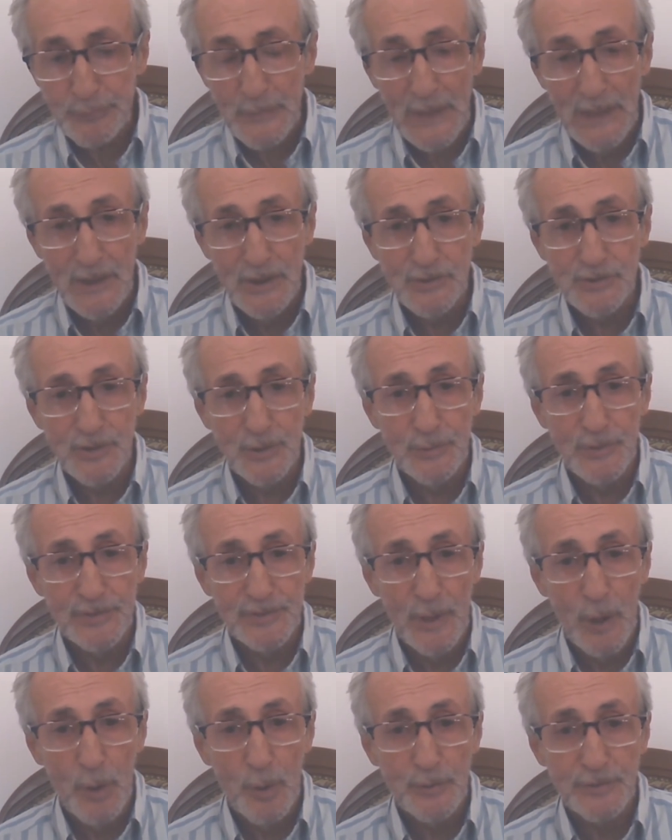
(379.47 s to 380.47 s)
issues
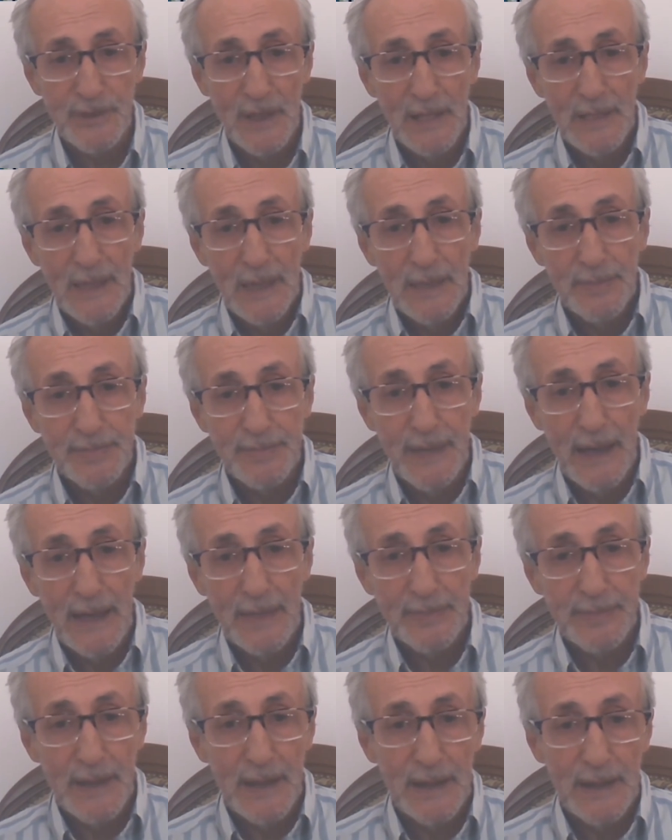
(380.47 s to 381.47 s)
knows
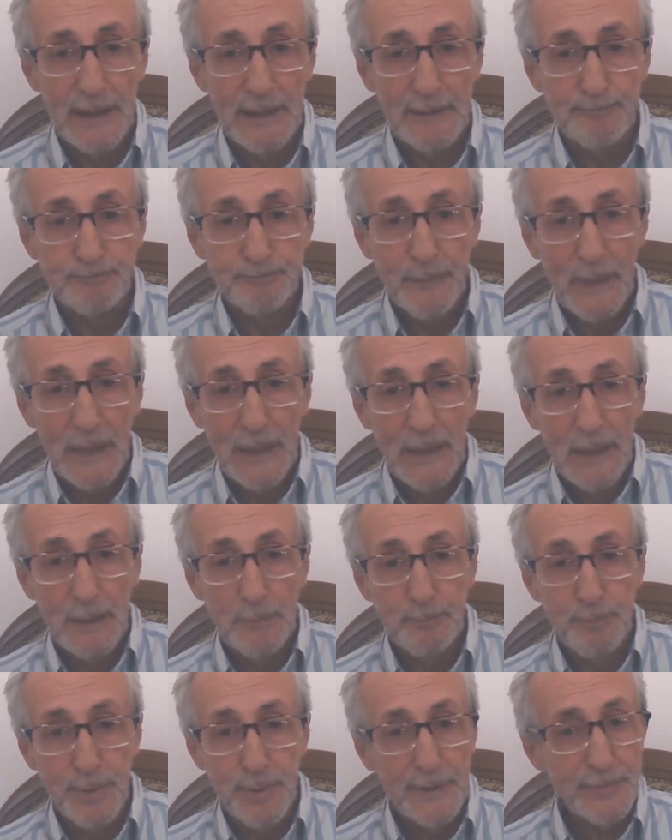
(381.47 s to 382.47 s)
that
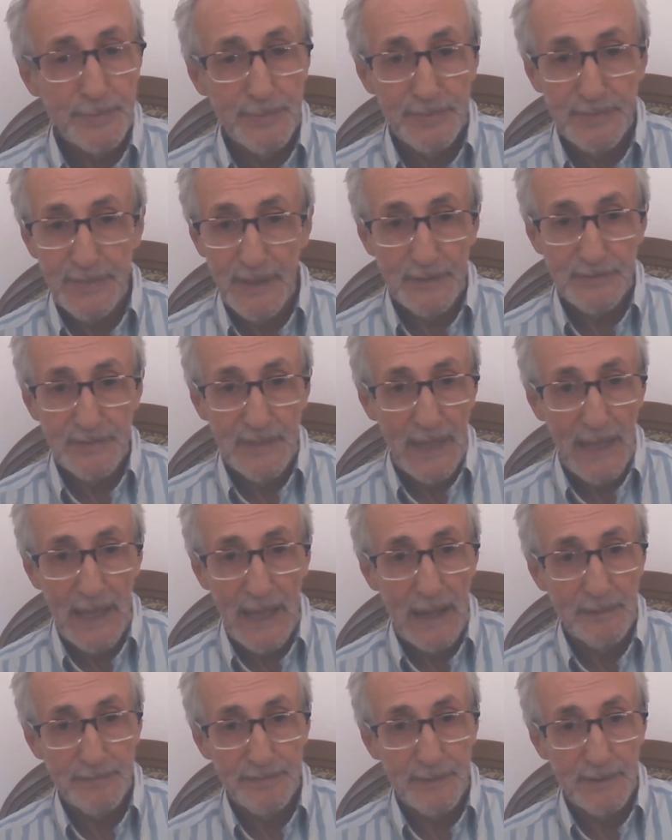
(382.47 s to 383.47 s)
Britain doesn't
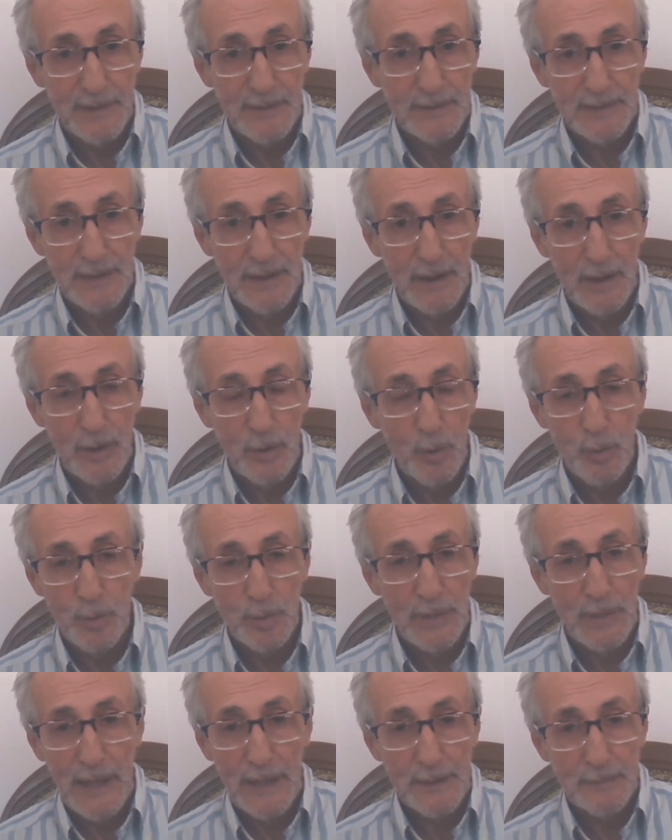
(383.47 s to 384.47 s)
have a whole
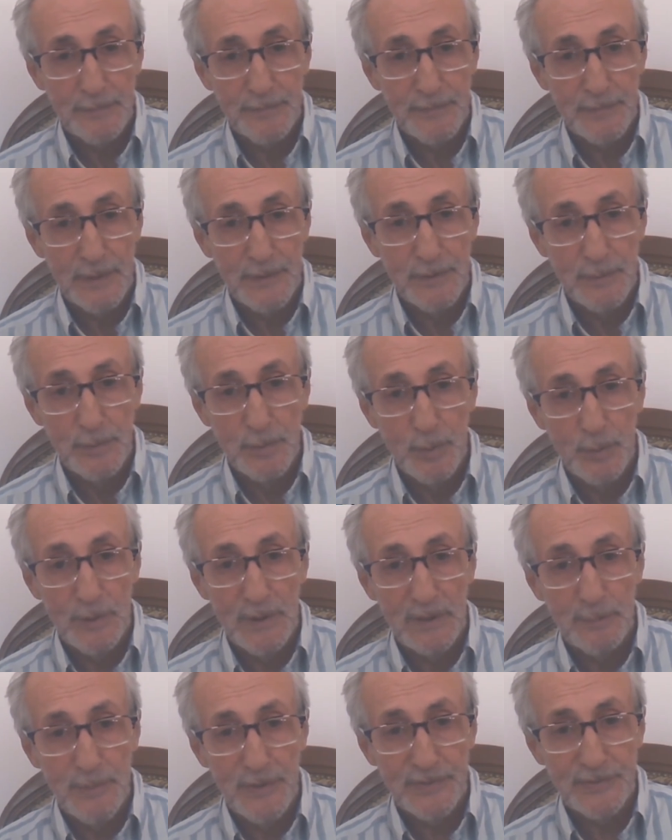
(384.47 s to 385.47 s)
lot of
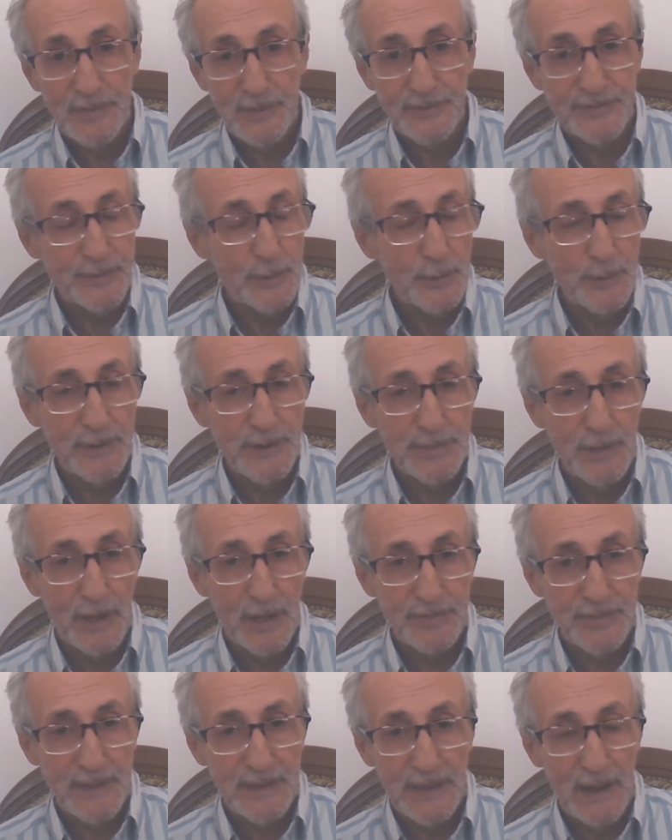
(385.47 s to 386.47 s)
nuclear missiles, certainly
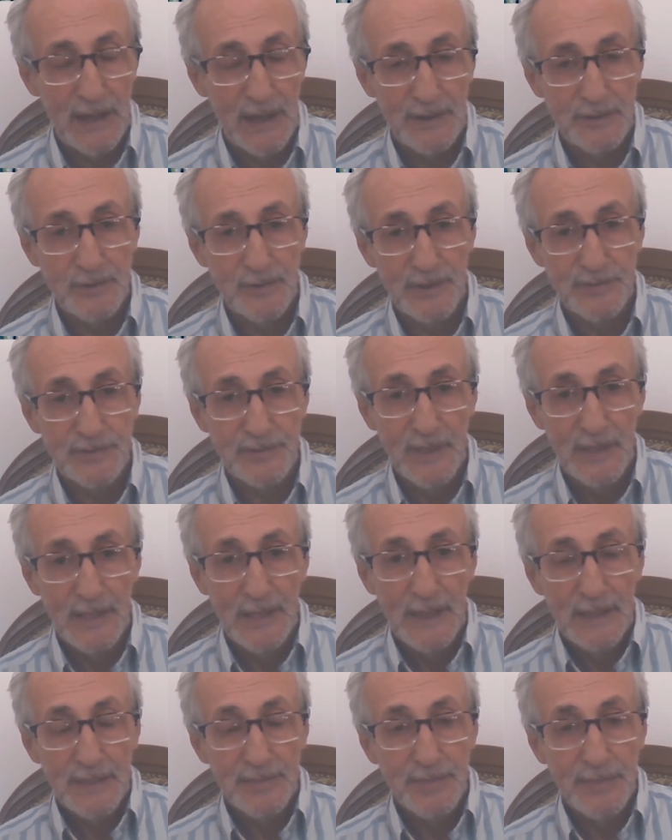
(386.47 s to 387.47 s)
not any hundreds.
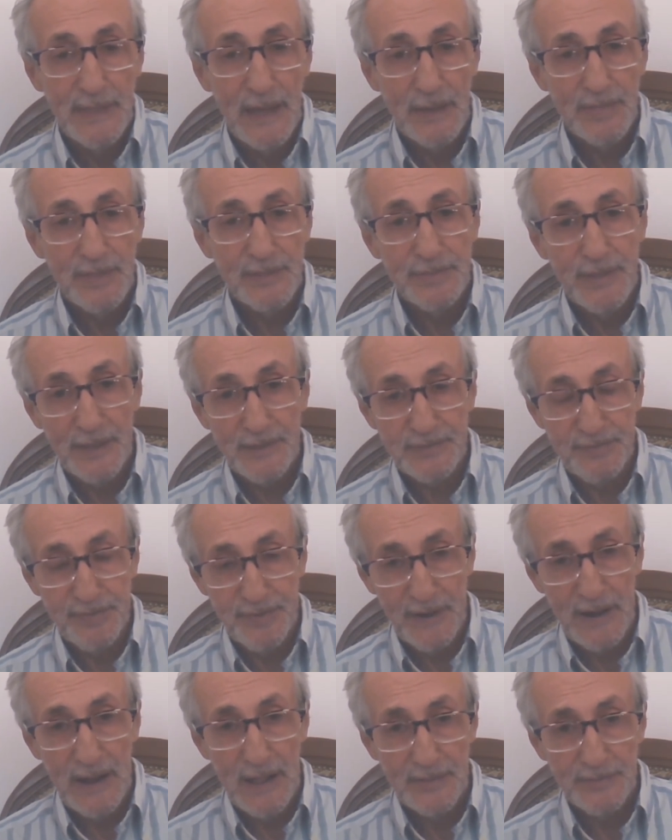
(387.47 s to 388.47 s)
Neither does
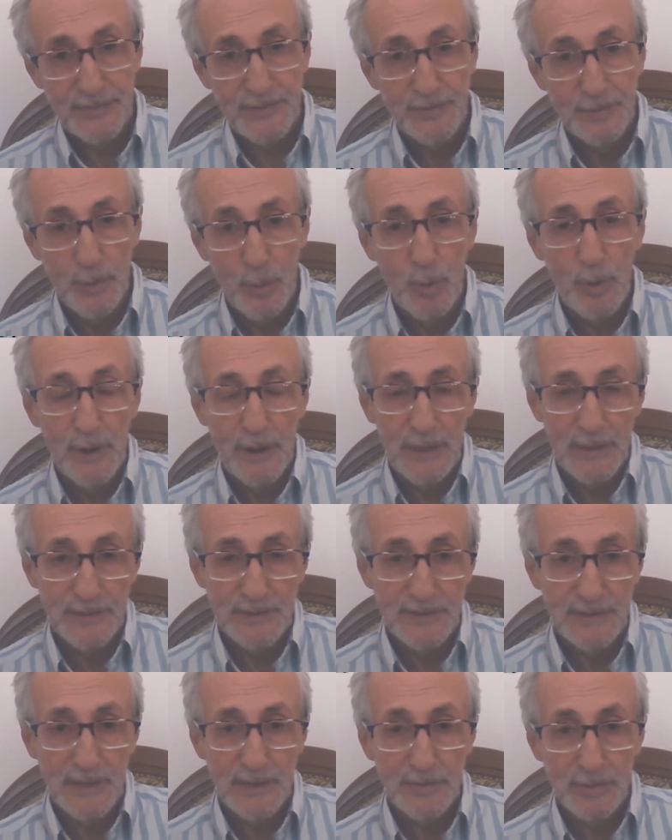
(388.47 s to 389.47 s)
France, nor
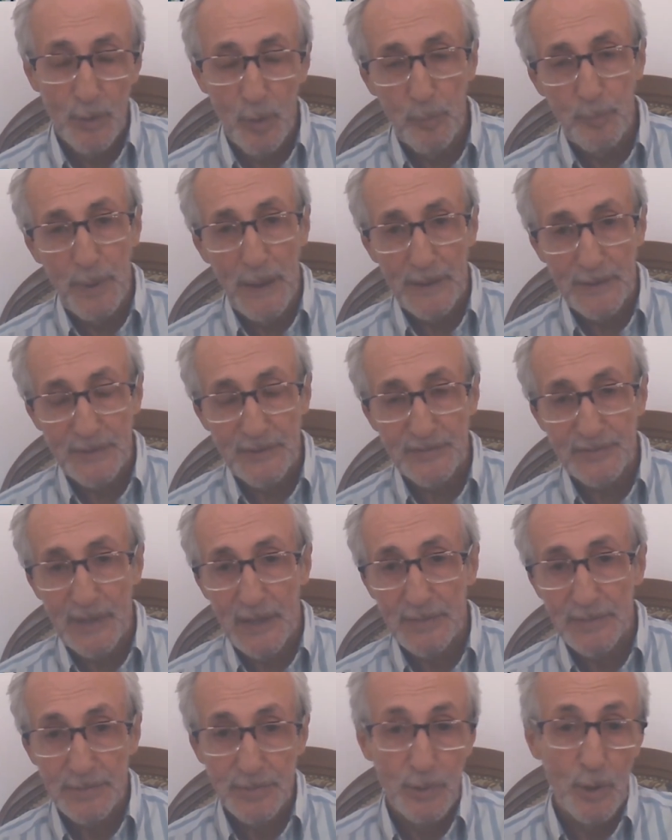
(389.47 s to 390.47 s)
India, nor
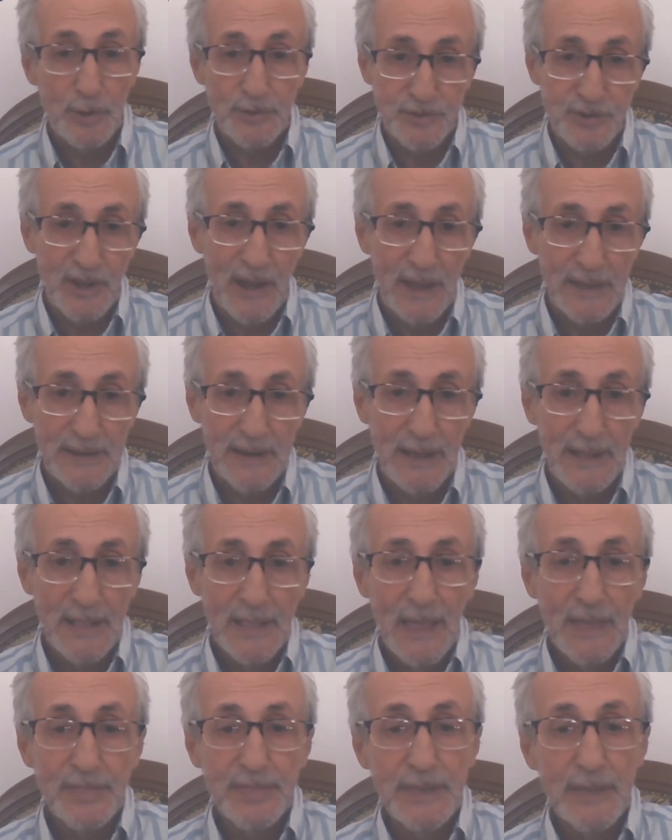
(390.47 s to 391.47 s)
Pakistan, nor China.
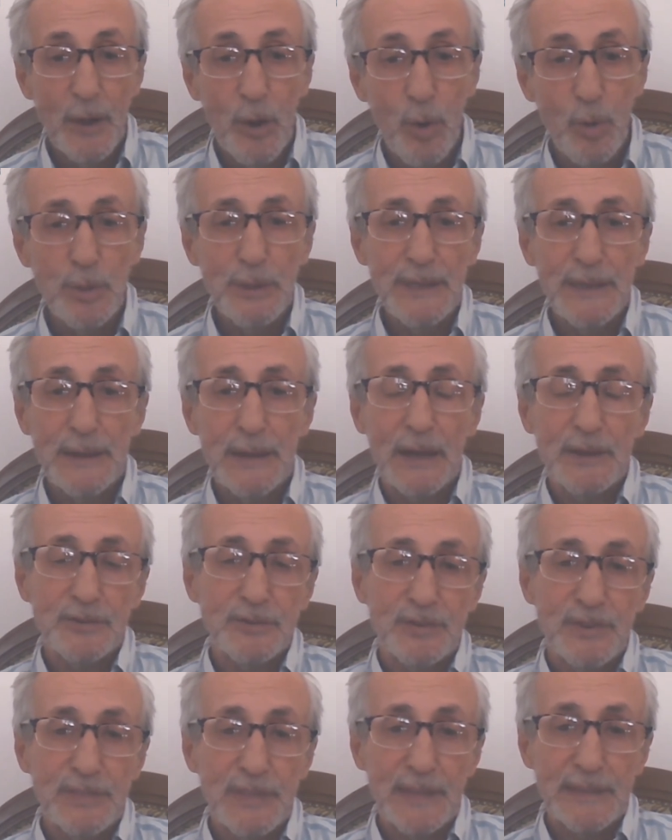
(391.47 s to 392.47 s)
The only
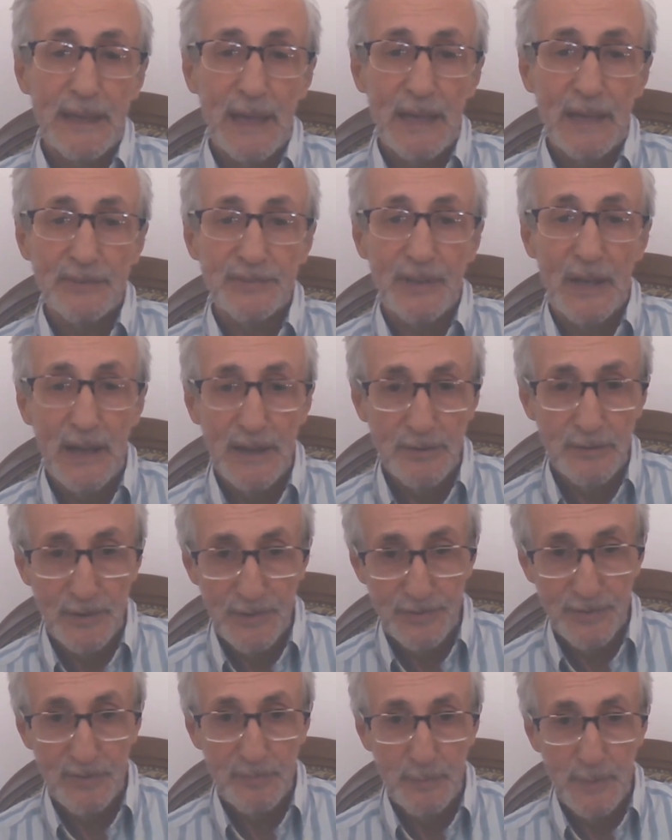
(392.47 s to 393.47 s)
country that has
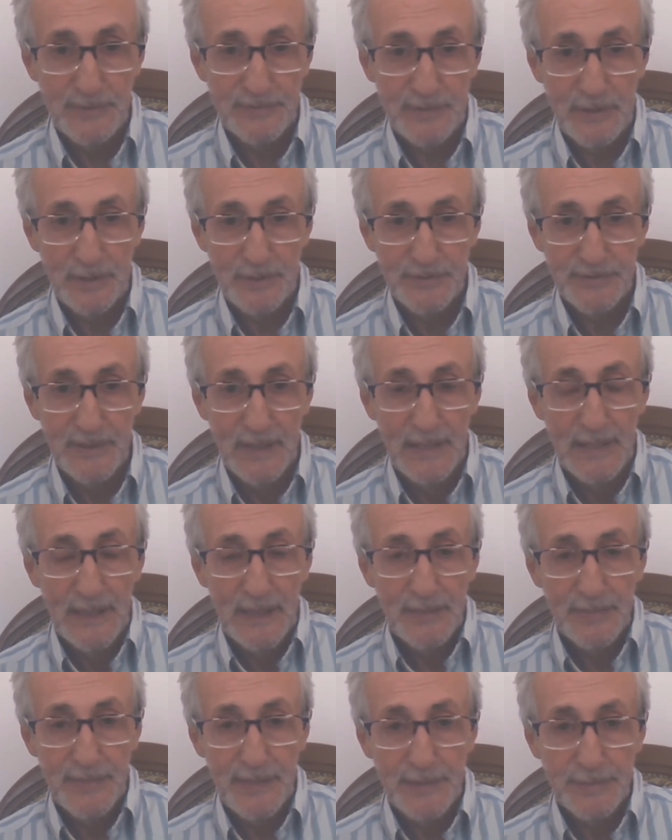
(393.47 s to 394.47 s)
hundreds of missiles
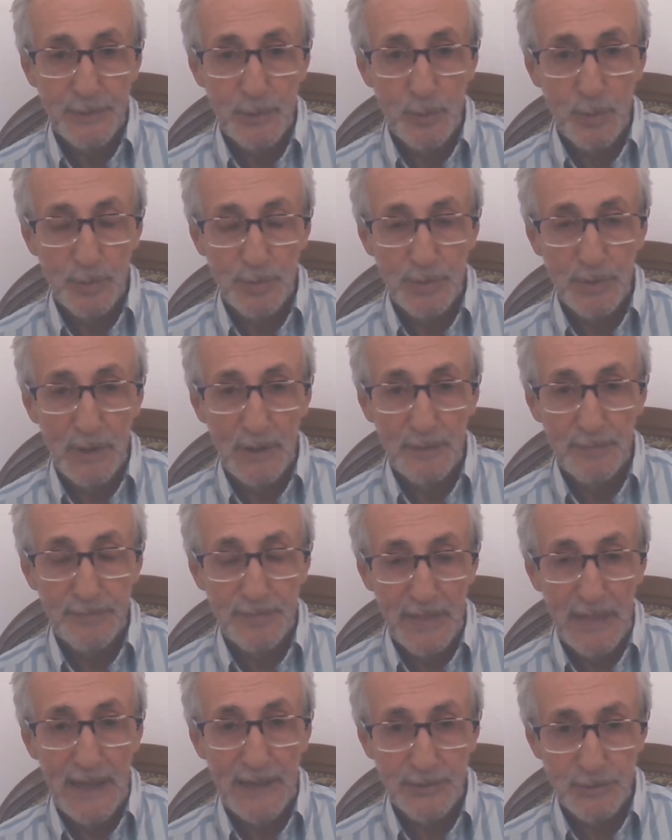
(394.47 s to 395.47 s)
that could
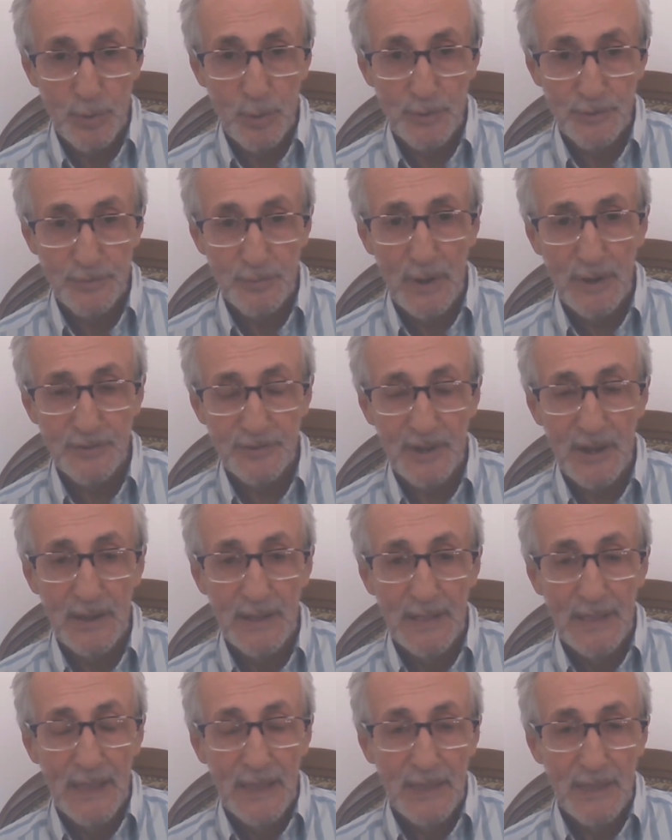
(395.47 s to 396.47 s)
fly towards Russia
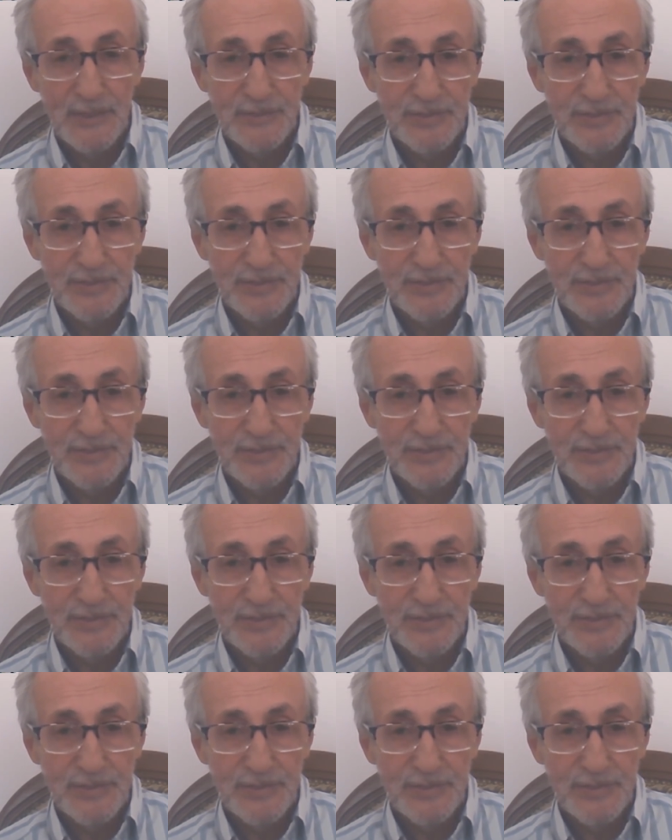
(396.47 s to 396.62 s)
is